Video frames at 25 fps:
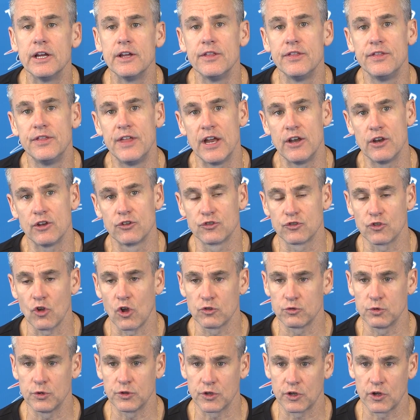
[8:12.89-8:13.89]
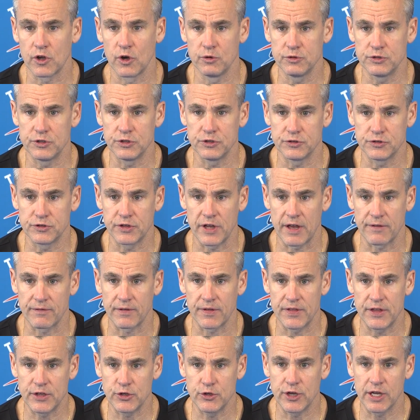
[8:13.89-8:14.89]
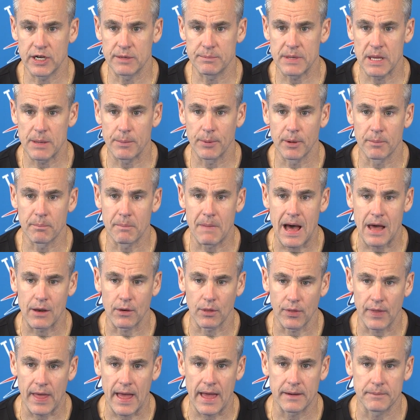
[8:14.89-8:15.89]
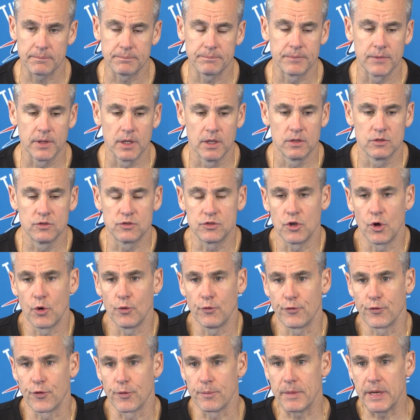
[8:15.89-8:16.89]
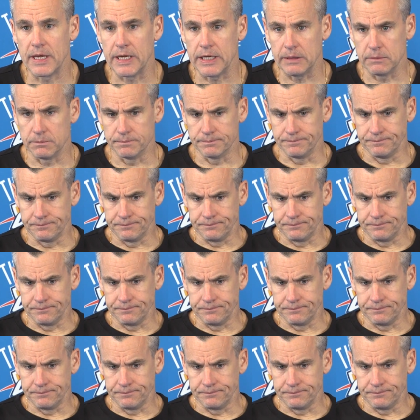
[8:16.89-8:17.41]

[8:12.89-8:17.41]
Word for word: then it starts with the coaching staff. I think you got to be able to model that. So for me,